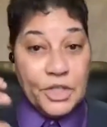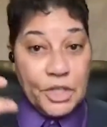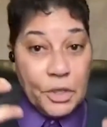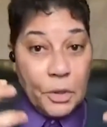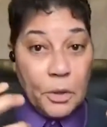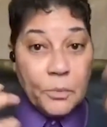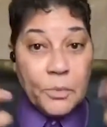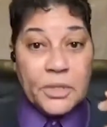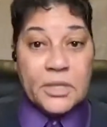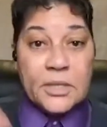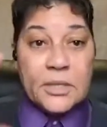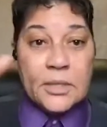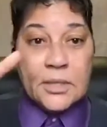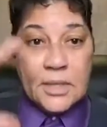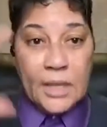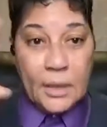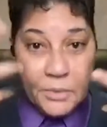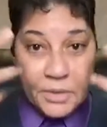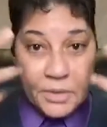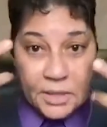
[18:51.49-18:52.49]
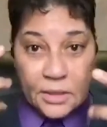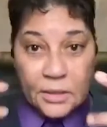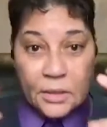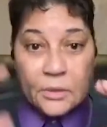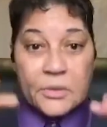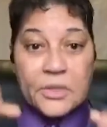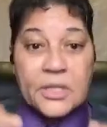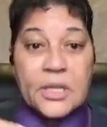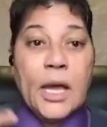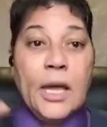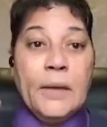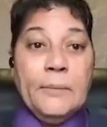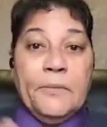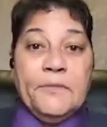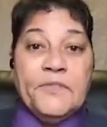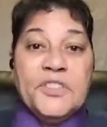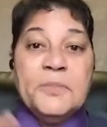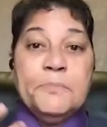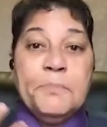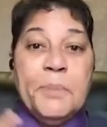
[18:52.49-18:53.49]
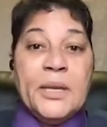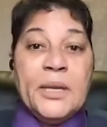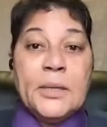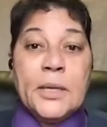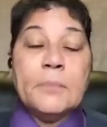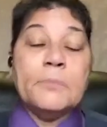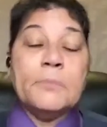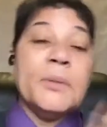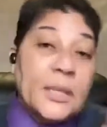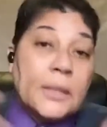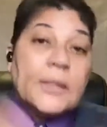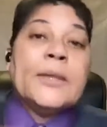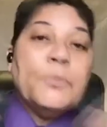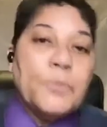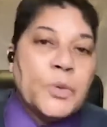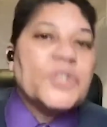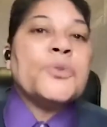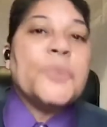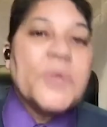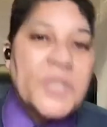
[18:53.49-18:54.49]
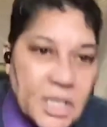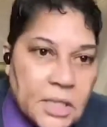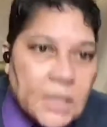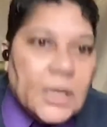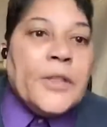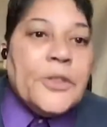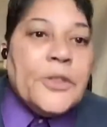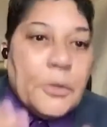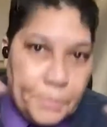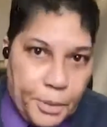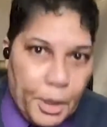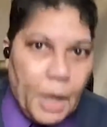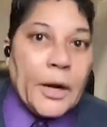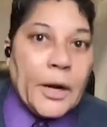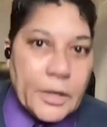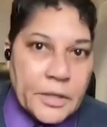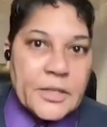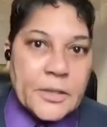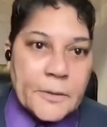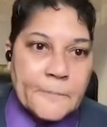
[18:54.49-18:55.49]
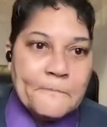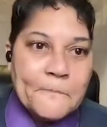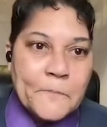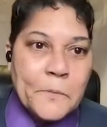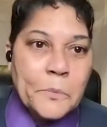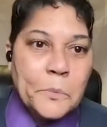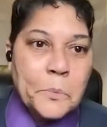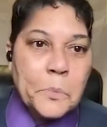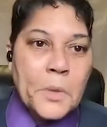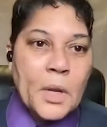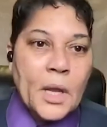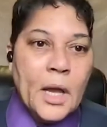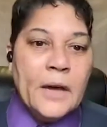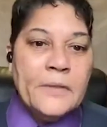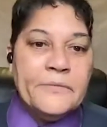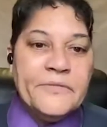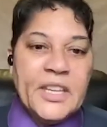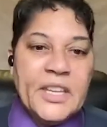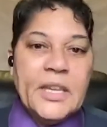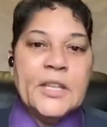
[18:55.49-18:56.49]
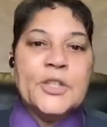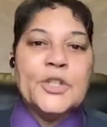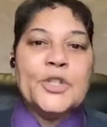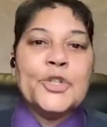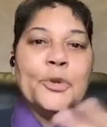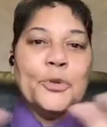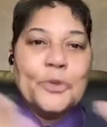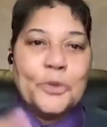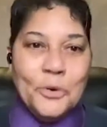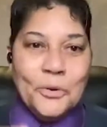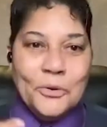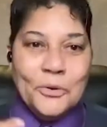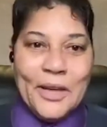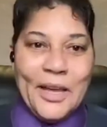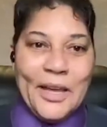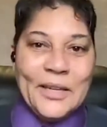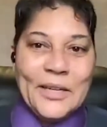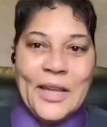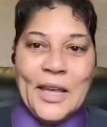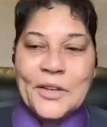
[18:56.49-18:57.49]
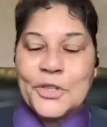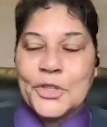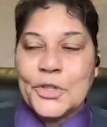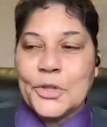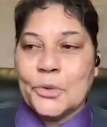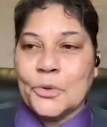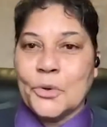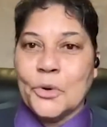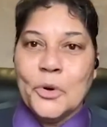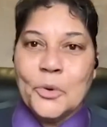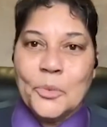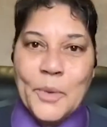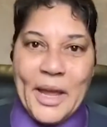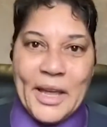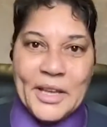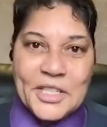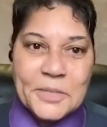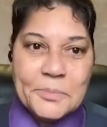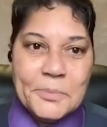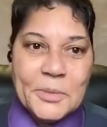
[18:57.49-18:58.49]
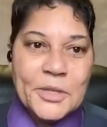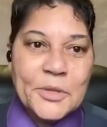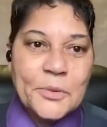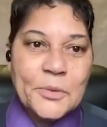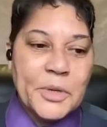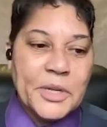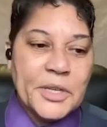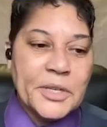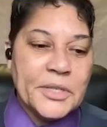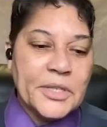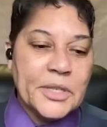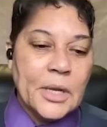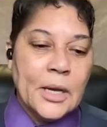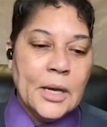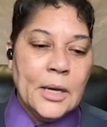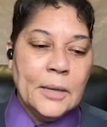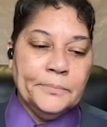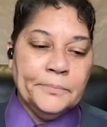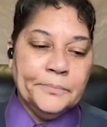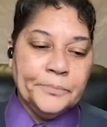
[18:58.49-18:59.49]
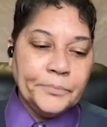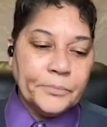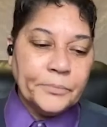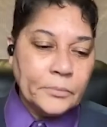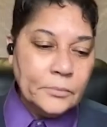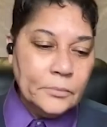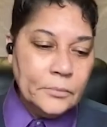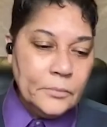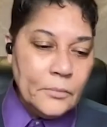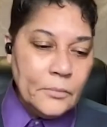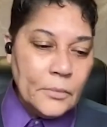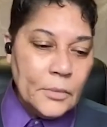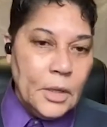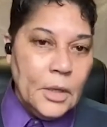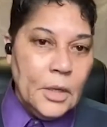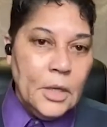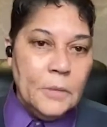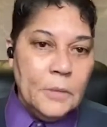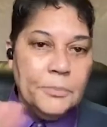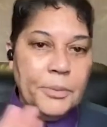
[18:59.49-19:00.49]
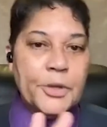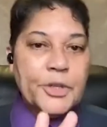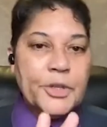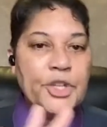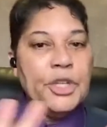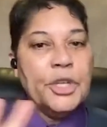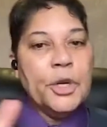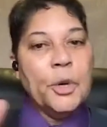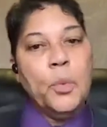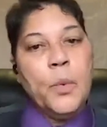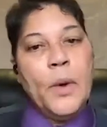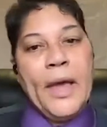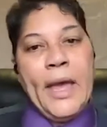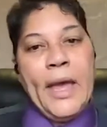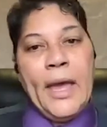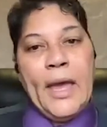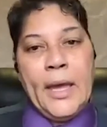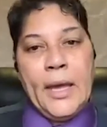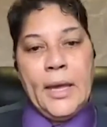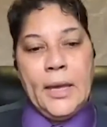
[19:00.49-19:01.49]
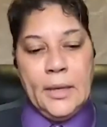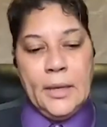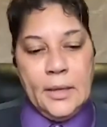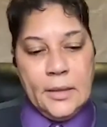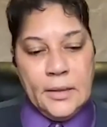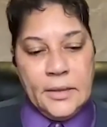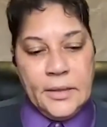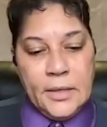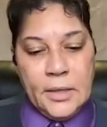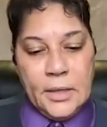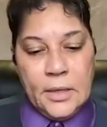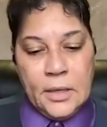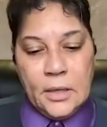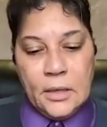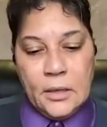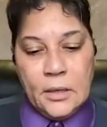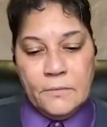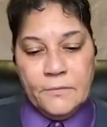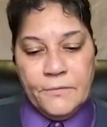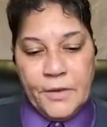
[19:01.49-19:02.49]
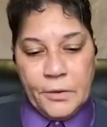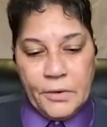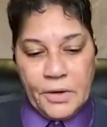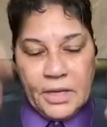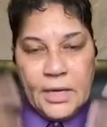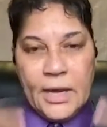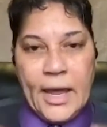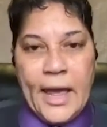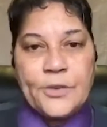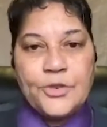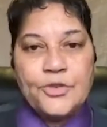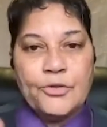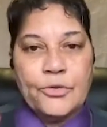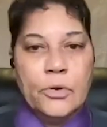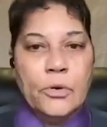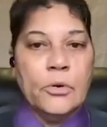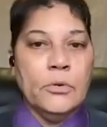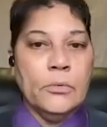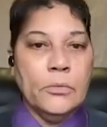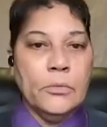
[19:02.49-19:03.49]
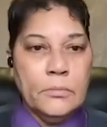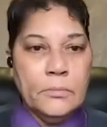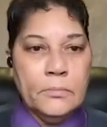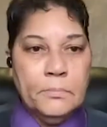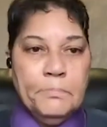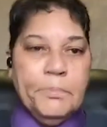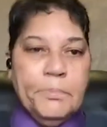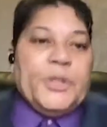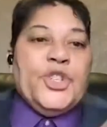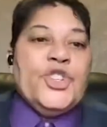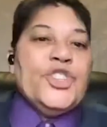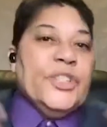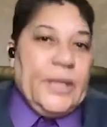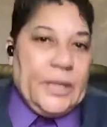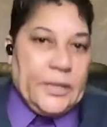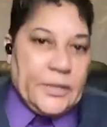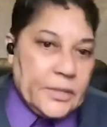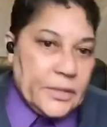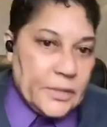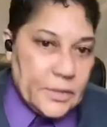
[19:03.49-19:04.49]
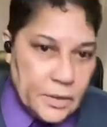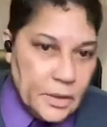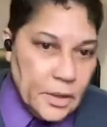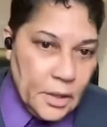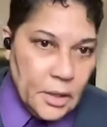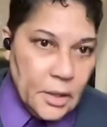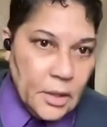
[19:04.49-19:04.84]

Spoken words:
So that was a little time of spending, which was another part of the internal and external harassment, was pushing away the very natural butchness.